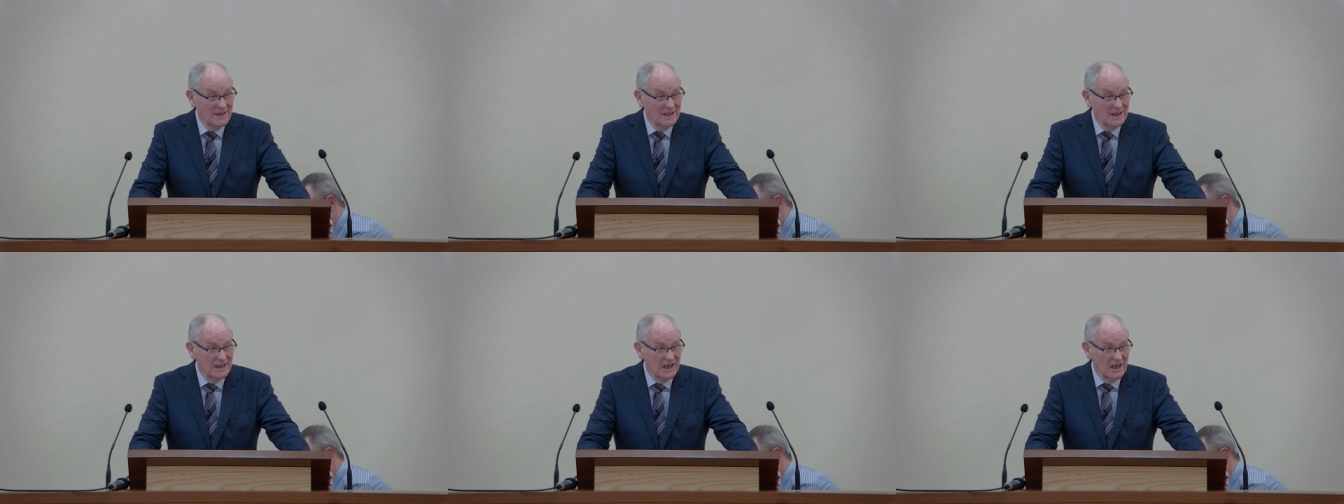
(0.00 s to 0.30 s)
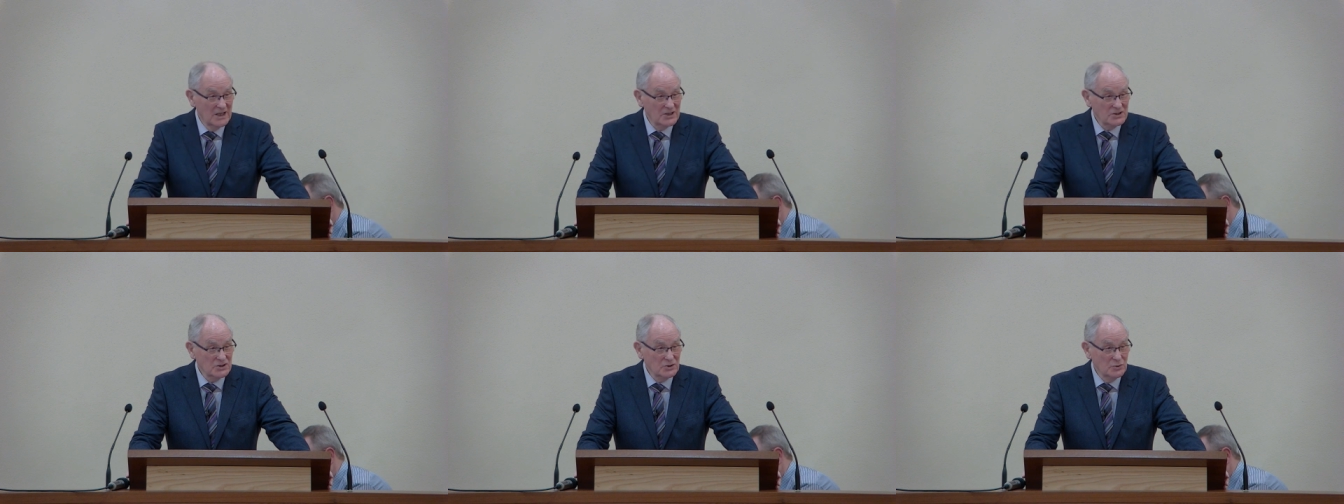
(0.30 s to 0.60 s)
He
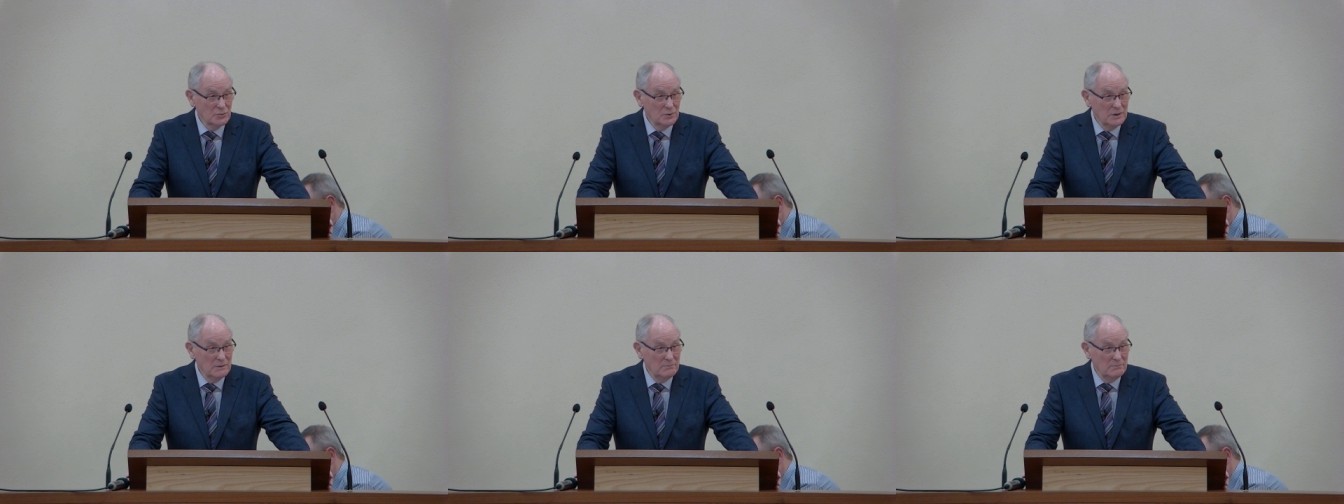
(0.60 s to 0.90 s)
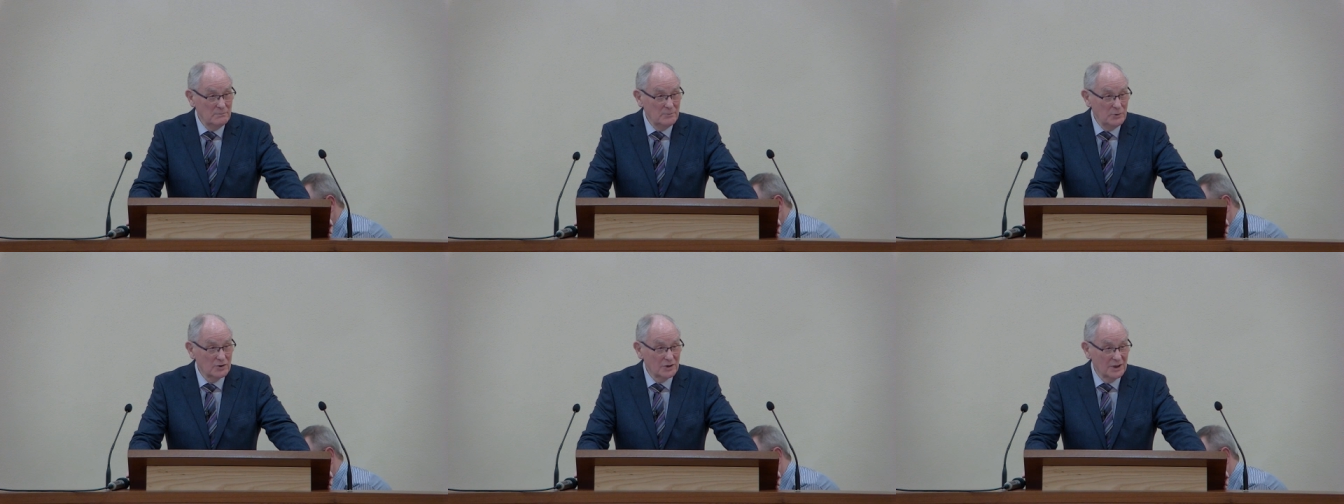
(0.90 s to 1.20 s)
has to
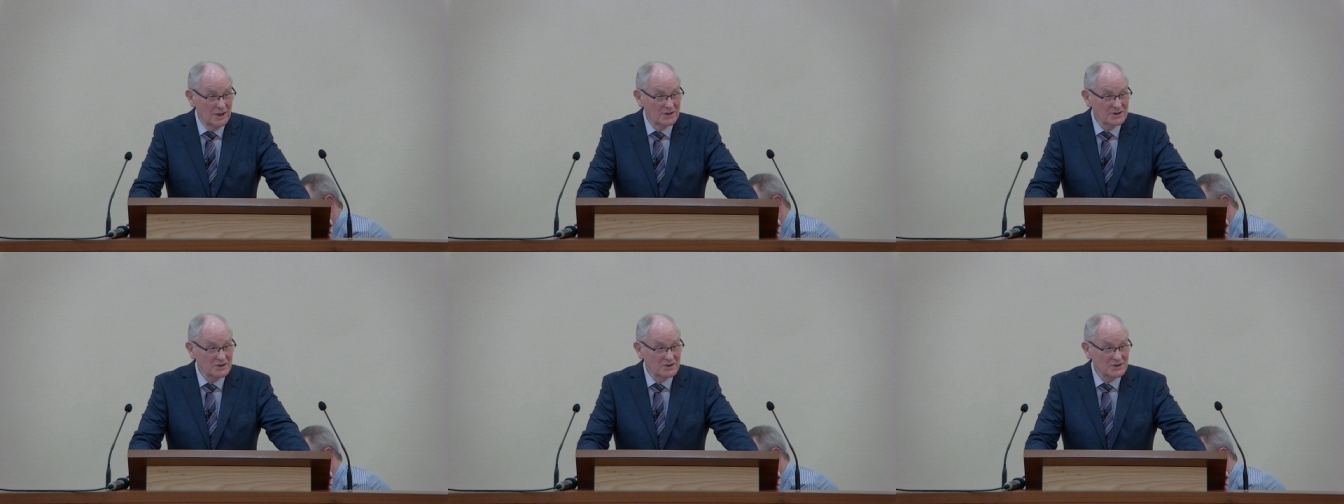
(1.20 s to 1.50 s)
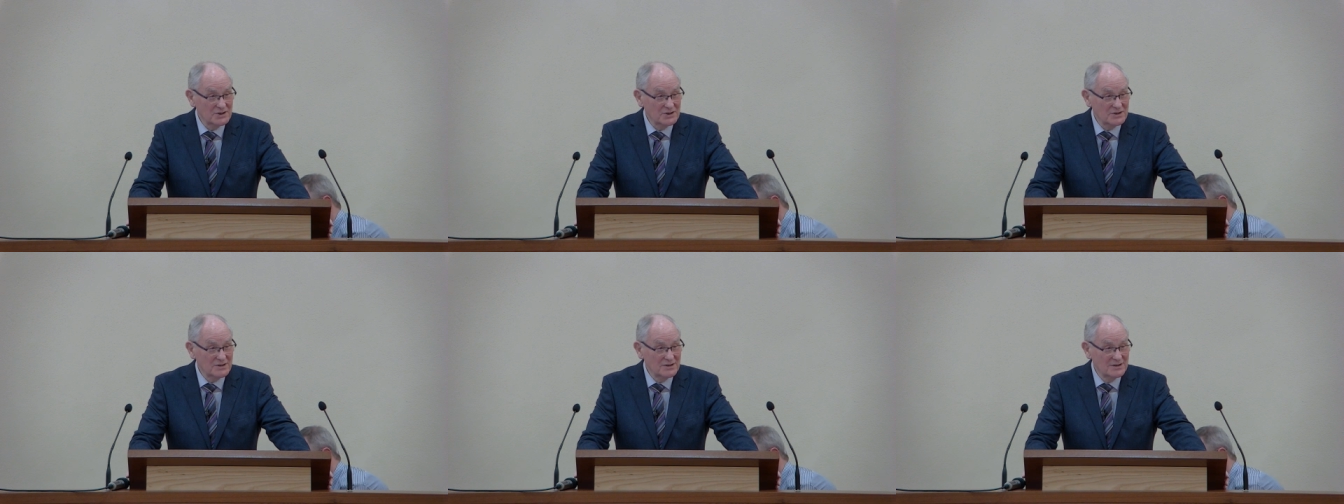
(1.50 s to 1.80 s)
rebuke us.
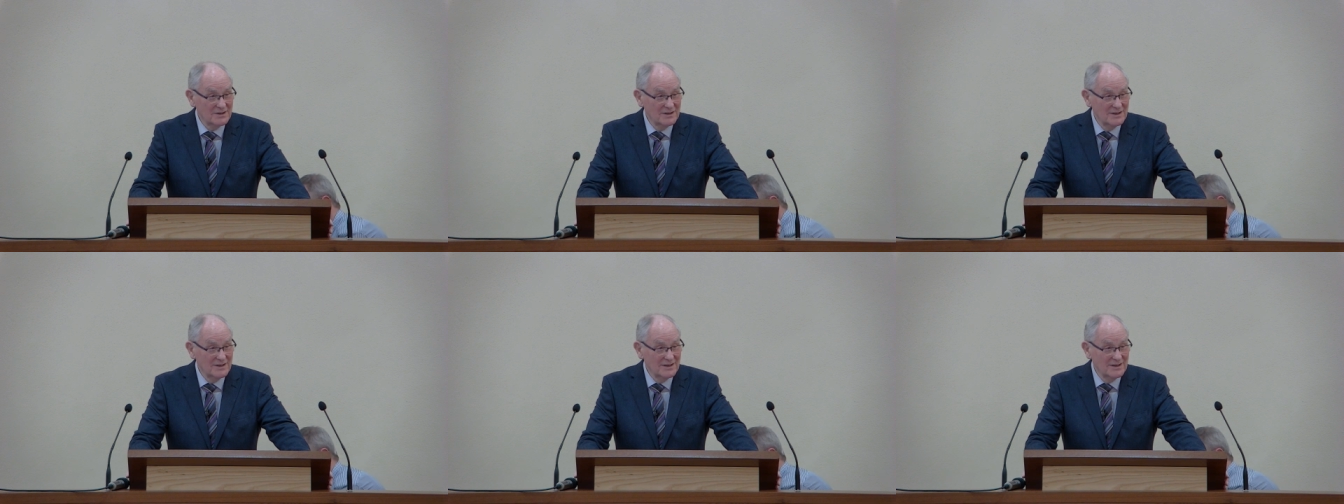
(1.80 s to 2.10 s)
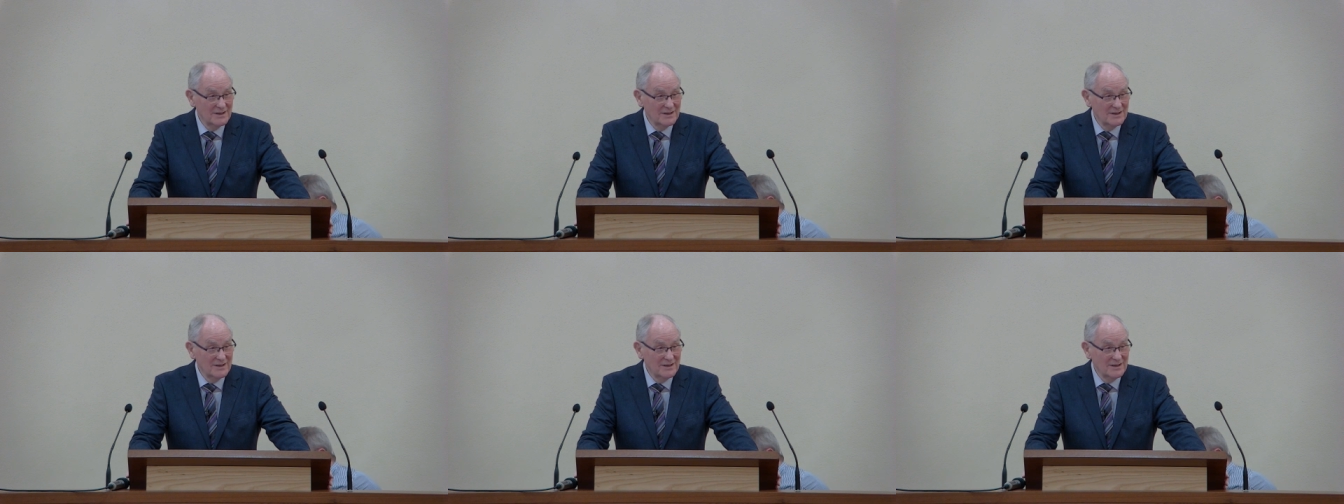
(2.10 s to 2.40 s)

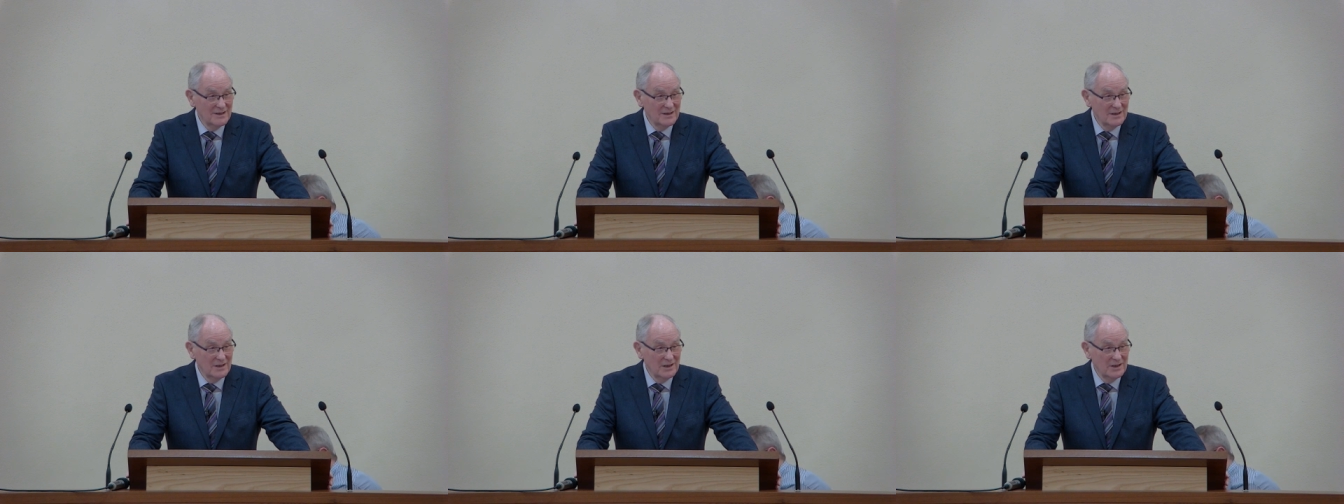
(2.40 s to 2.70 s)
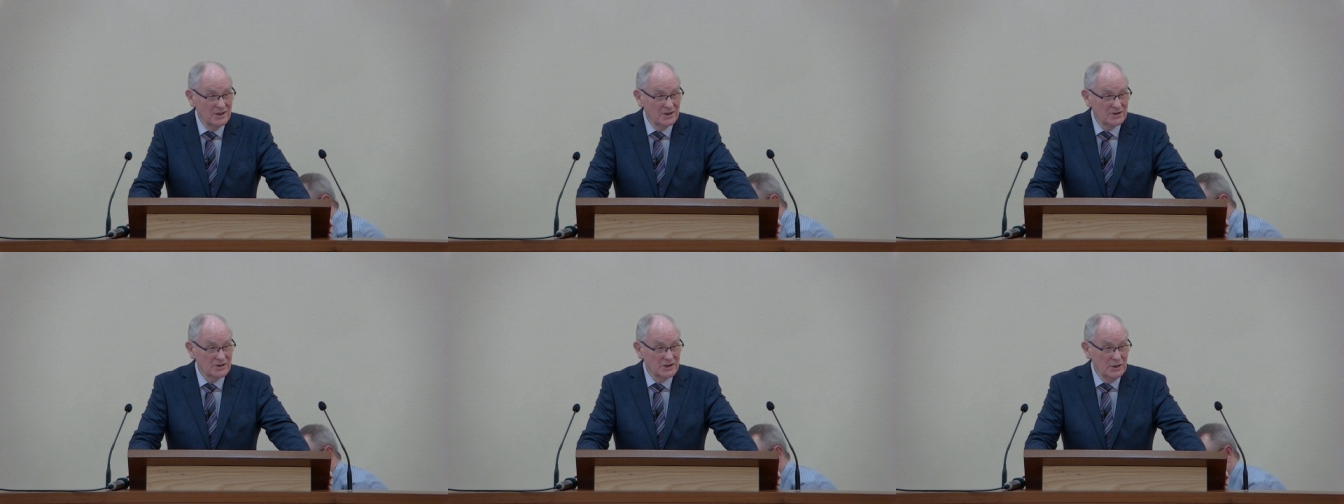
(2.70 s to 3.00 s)

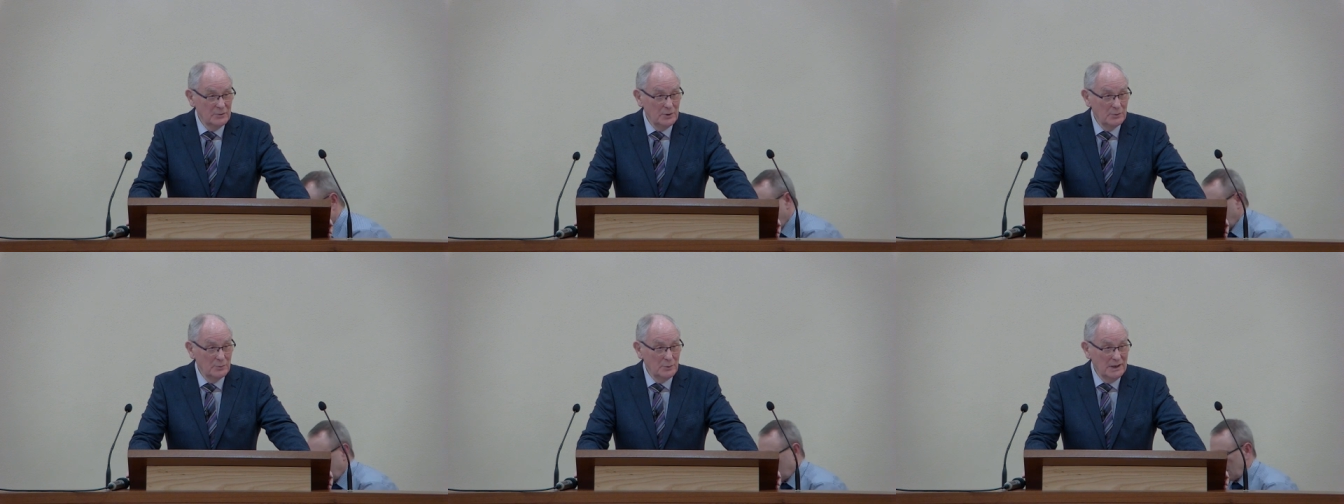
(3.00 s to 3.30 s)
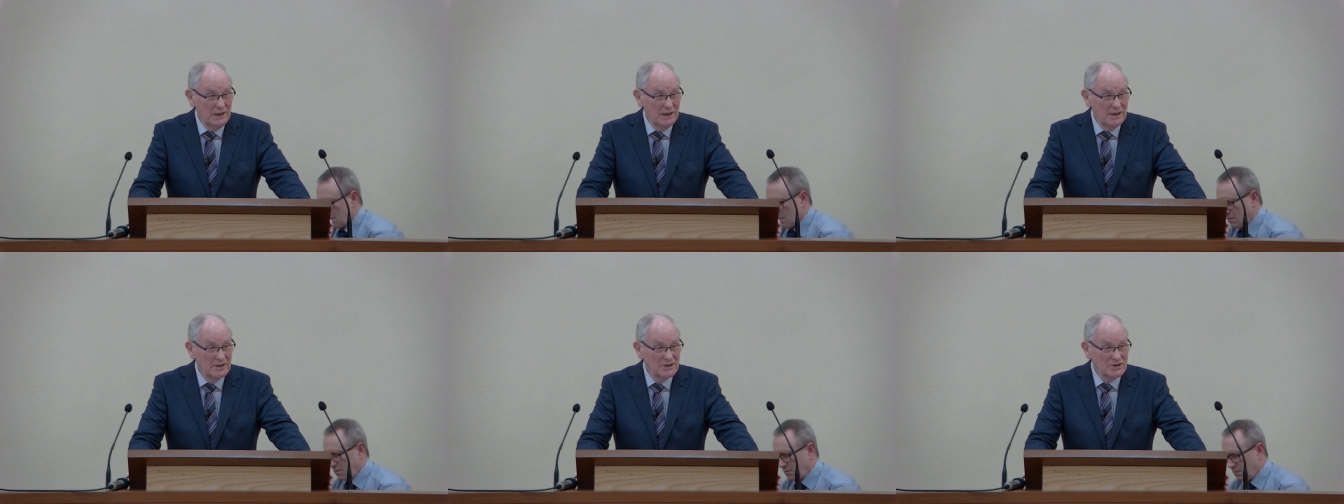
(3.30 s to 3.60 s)
You see, we
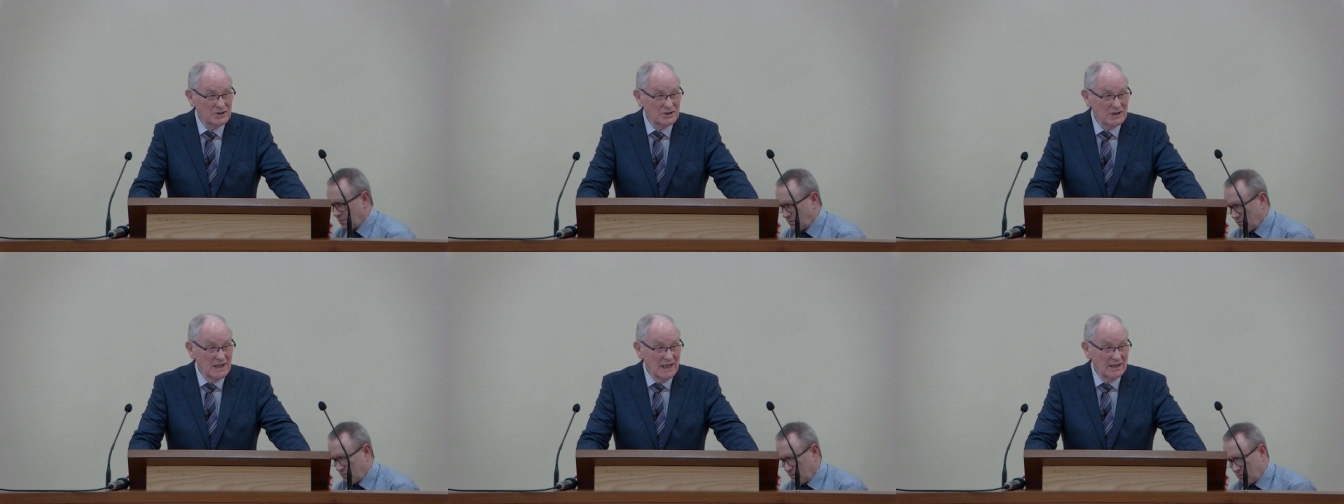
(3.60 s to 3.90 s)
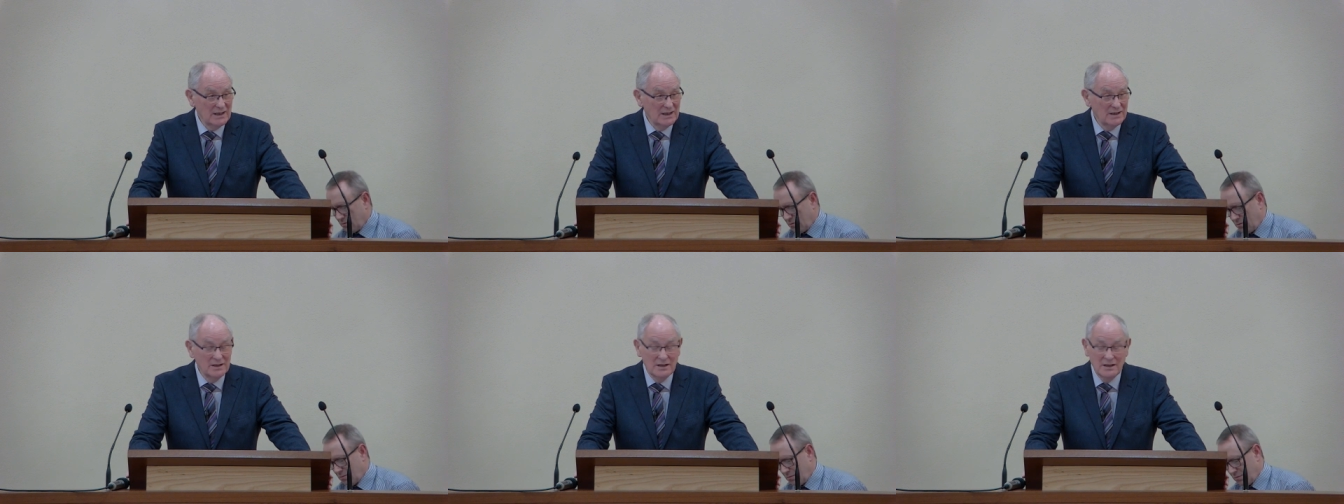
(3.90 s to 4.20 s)
read in
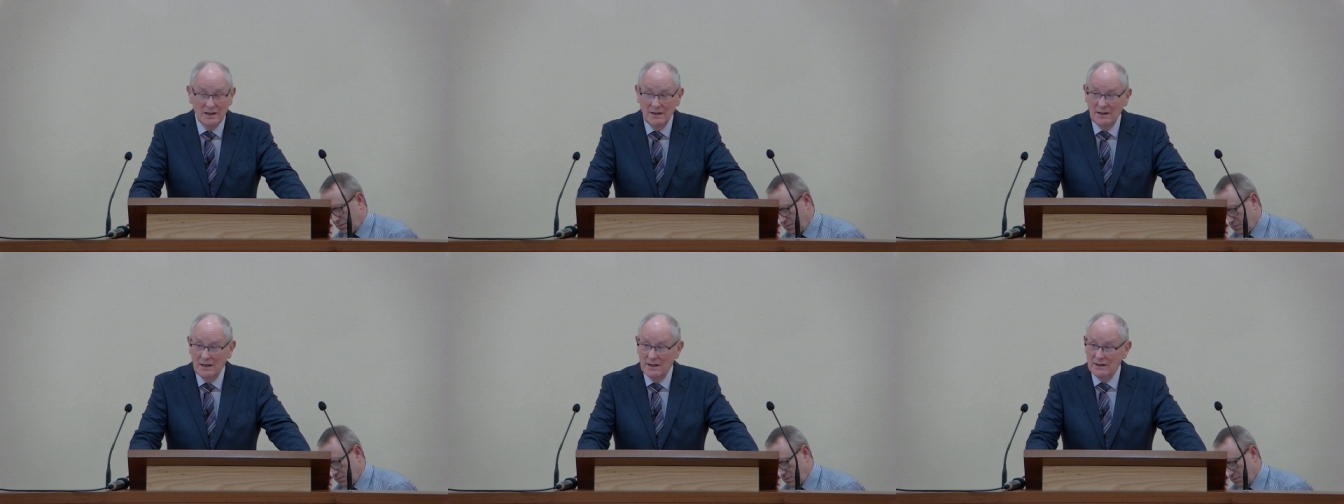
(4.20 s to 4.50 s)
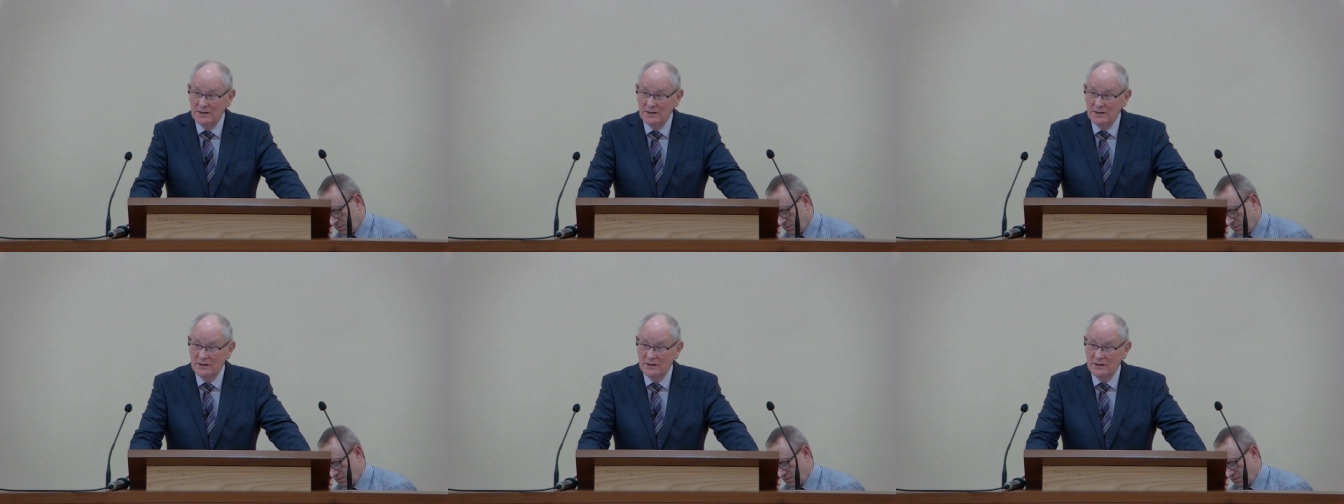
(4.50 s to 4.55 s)
2